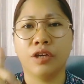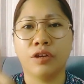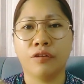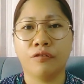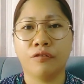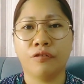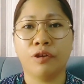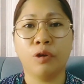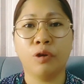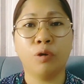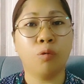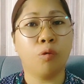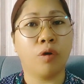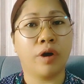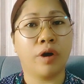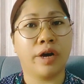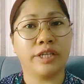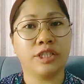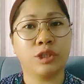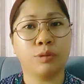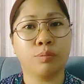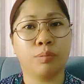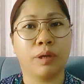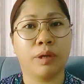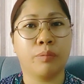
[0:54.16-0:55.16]
If you
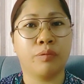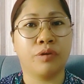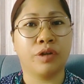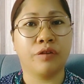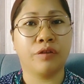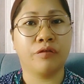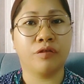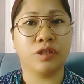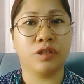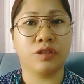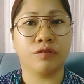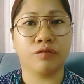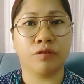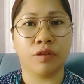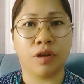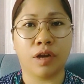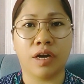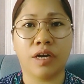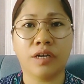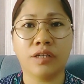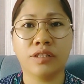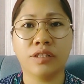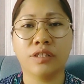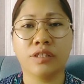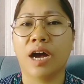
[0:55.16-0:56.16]
watch my previous
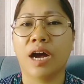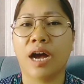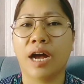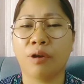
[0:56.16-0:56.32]
vlogs,